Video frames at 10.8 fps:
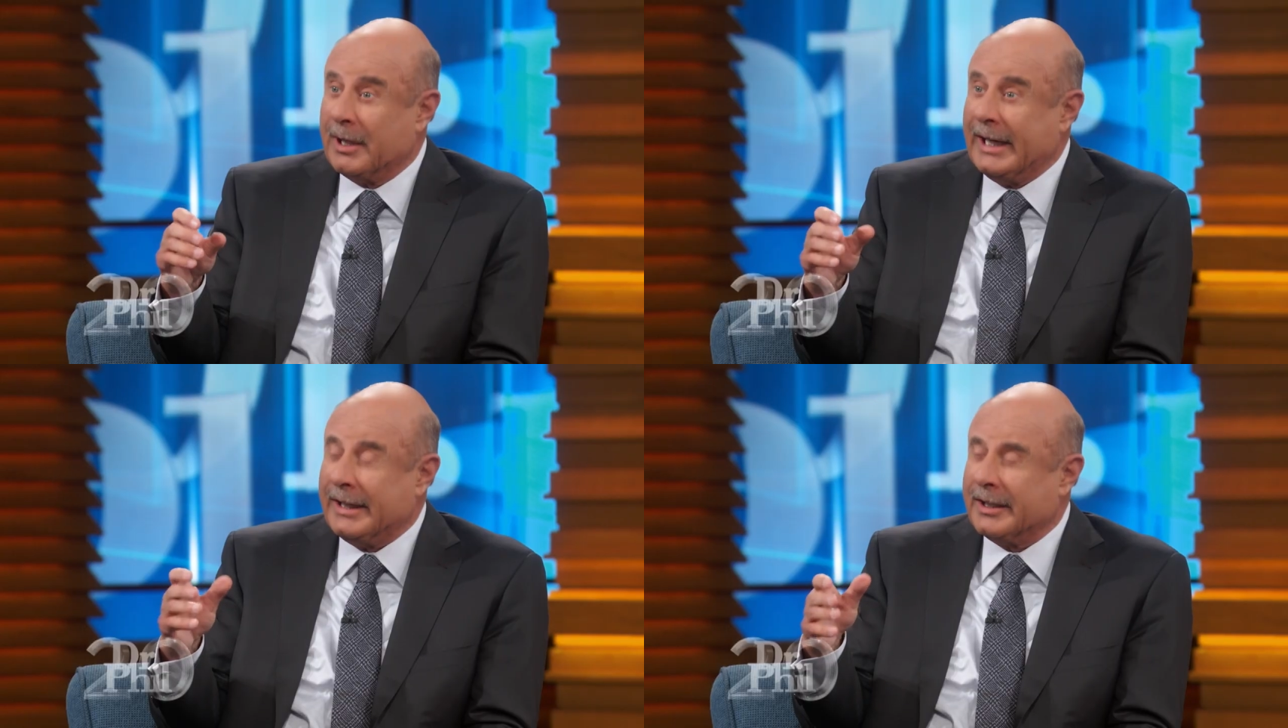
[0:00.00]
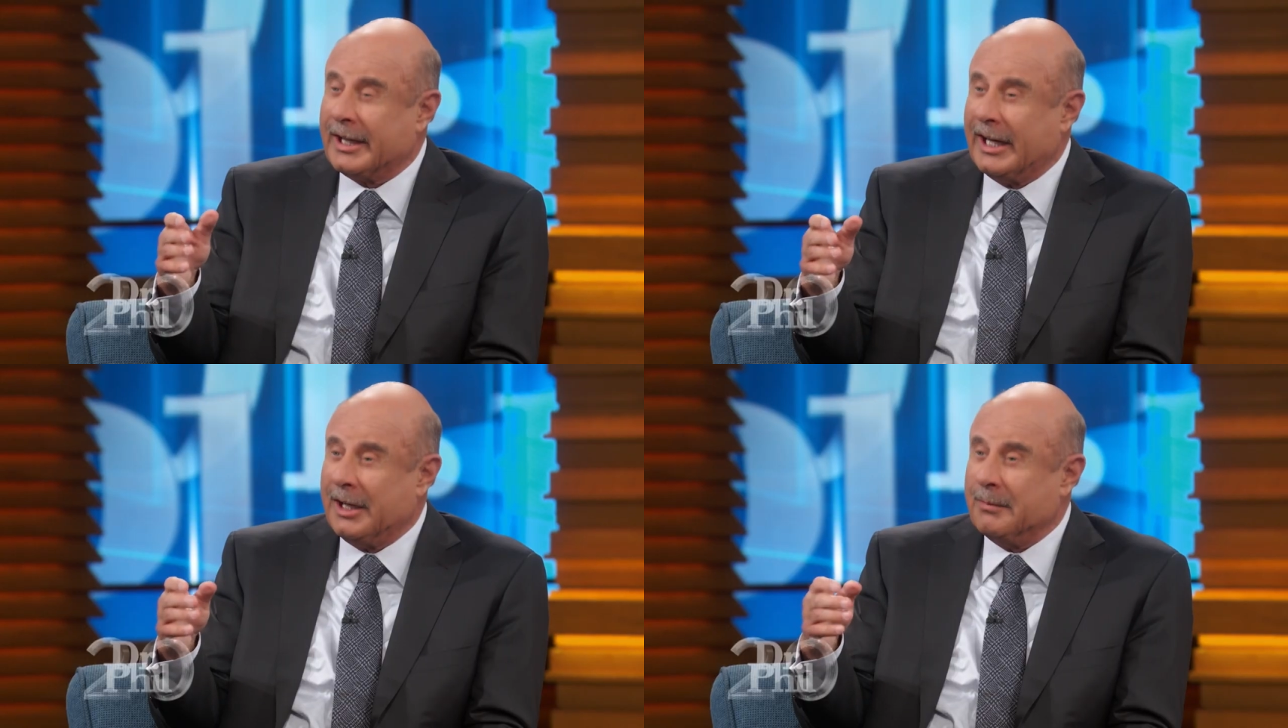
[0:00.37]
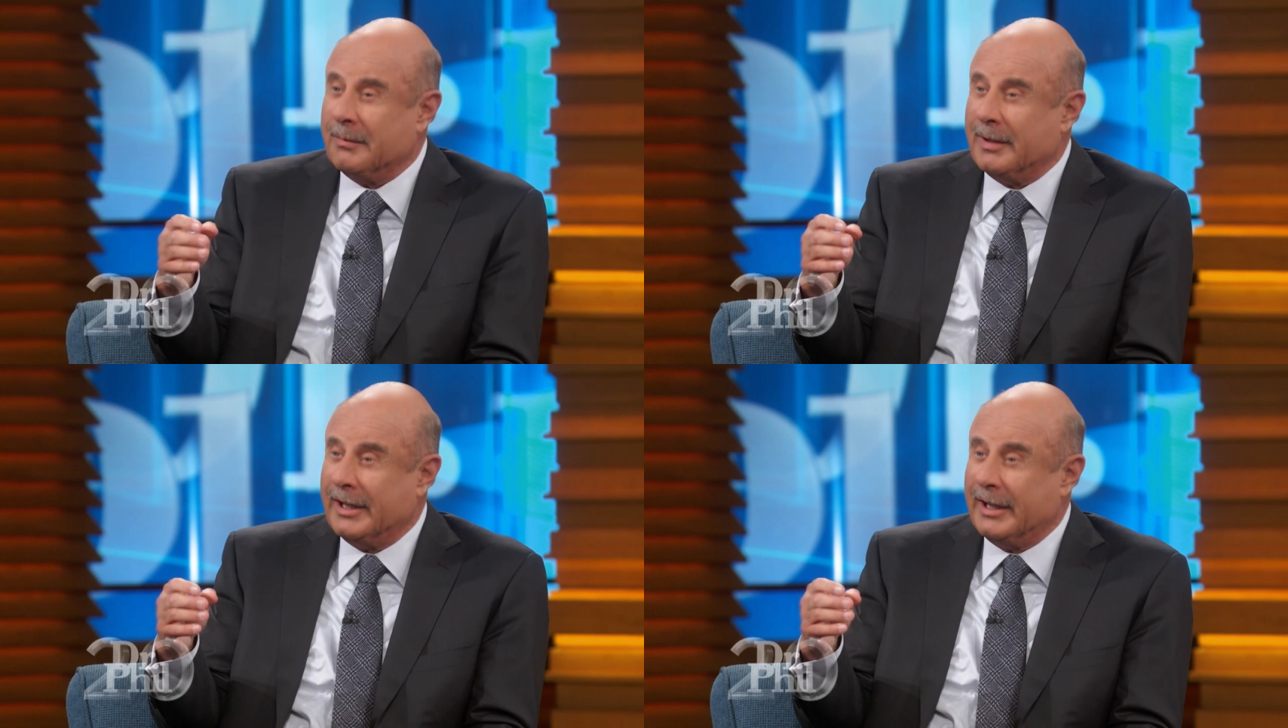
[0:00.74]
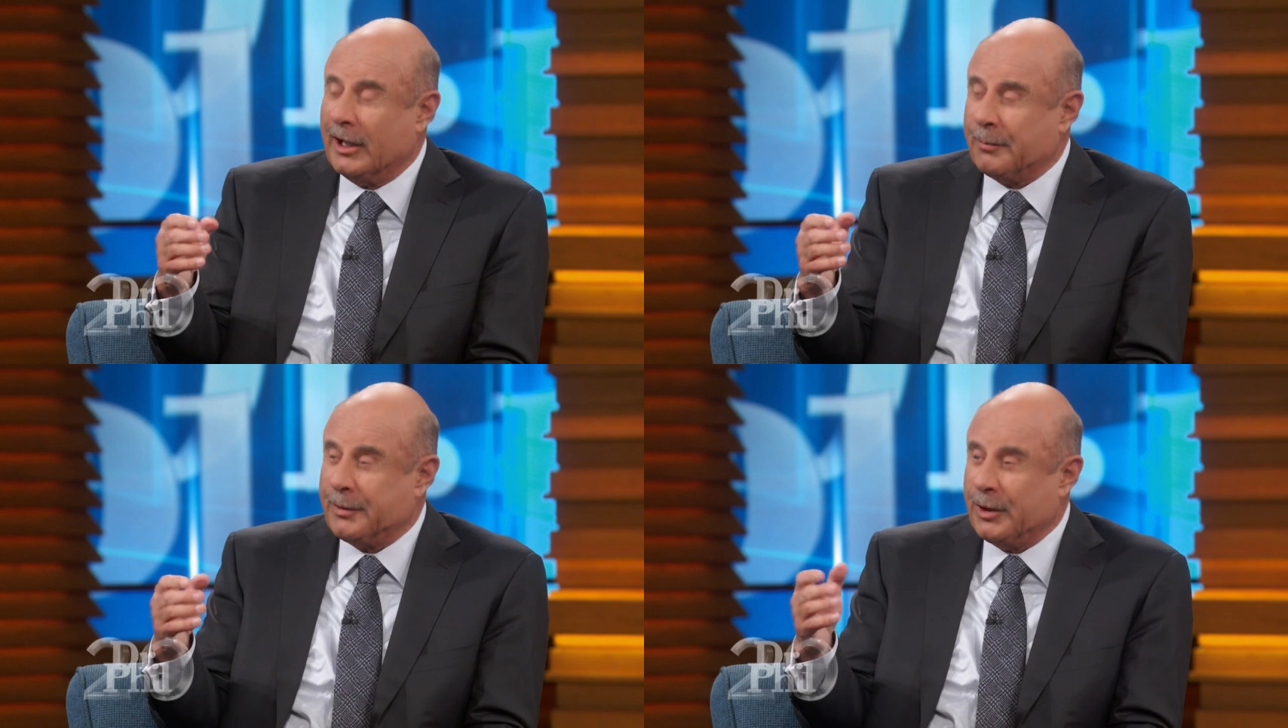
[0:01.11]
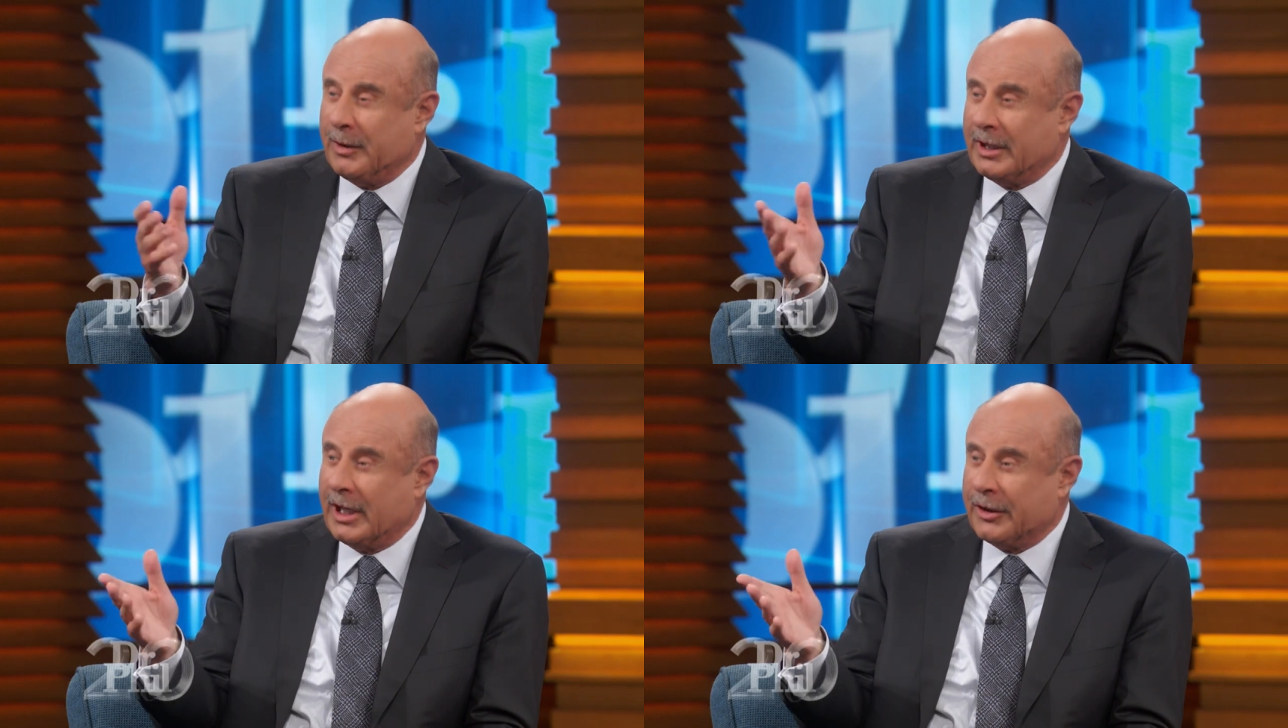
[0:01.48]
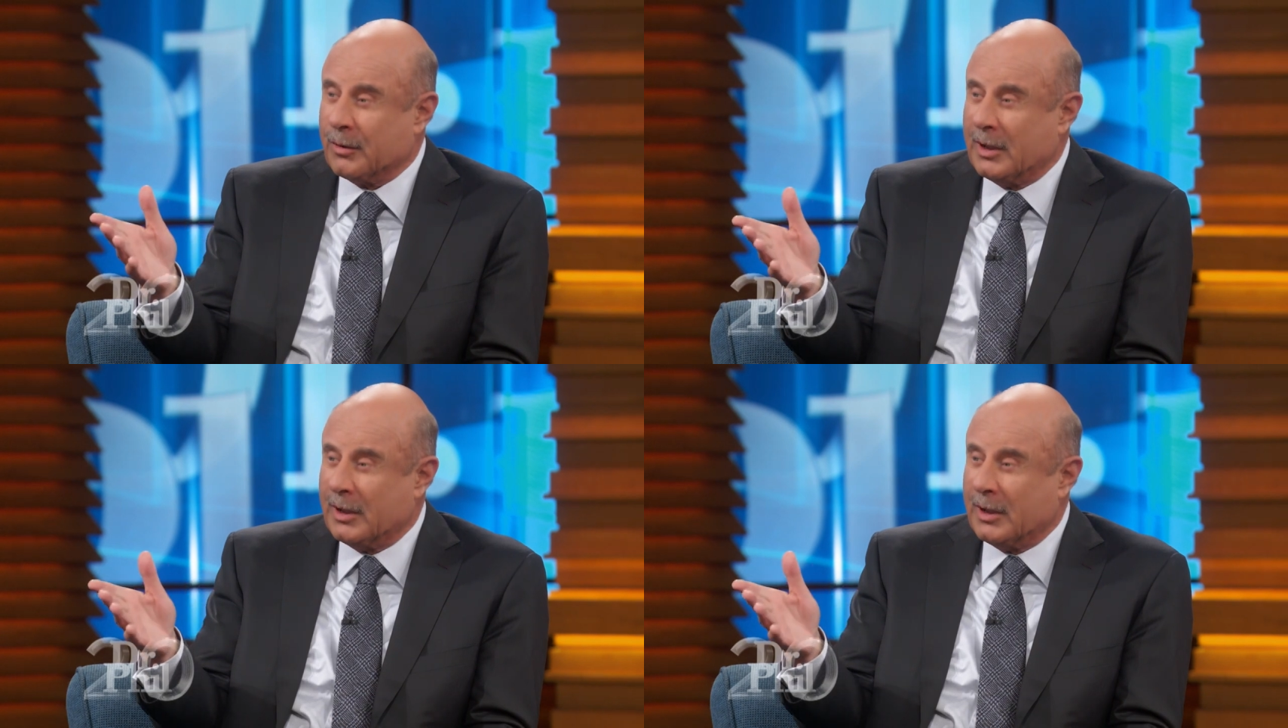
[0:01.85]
playing the game help you in other